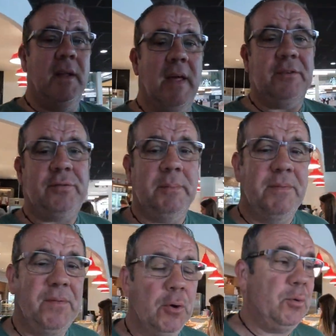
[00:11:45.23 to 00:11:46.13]
That's from
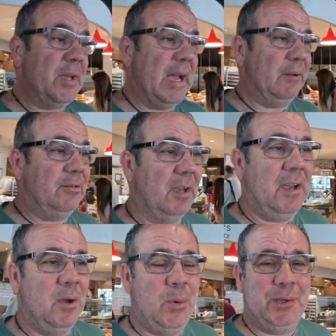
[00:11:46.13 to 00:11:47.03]
the food
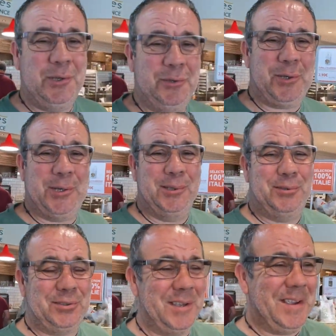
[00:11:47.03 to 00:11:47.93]
counter, which as you can
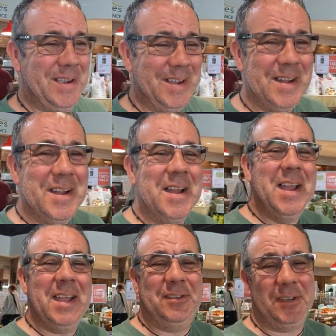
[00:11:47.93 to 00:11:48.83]
see,
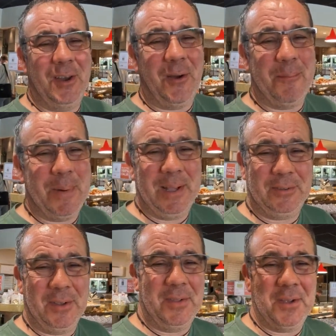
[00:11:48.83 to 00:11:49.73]
it's a lot
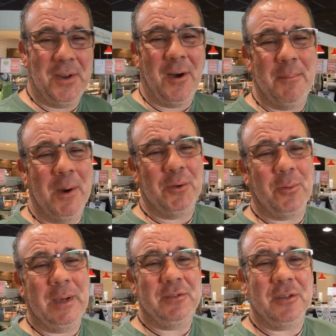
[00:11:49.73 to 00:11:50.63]
better than our
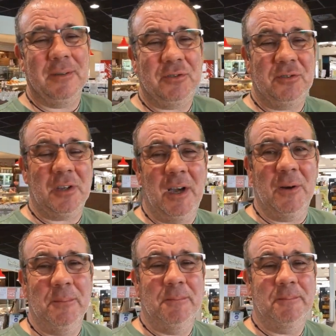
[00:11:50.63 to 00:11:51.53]
motorway services at
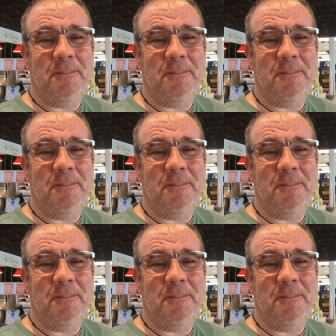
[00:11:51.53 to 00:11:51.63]
home.